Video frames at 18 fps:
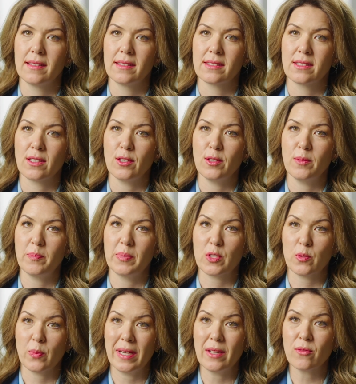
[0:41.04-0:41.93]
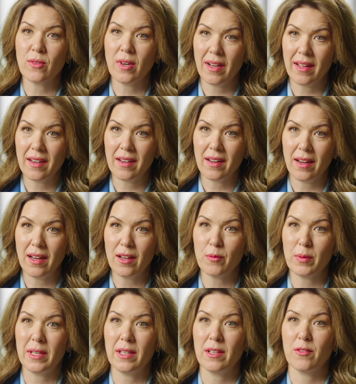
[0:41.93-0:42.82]
So between Ryan and I,
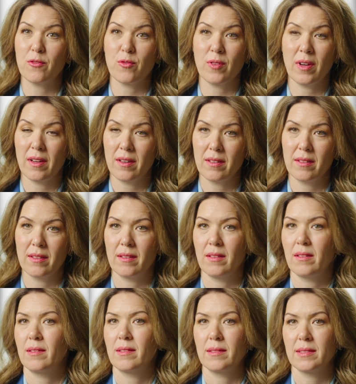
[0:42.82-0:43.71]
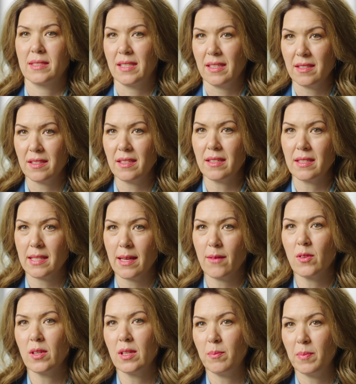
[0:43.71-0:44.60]
we have run 60 to
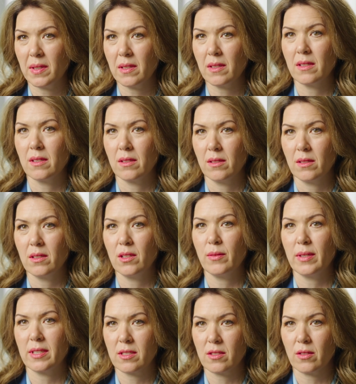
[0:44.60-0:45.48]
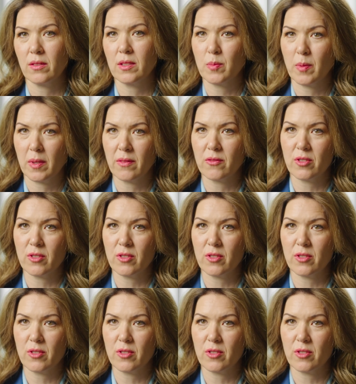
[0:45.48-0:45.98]
70 billion US dollars worth of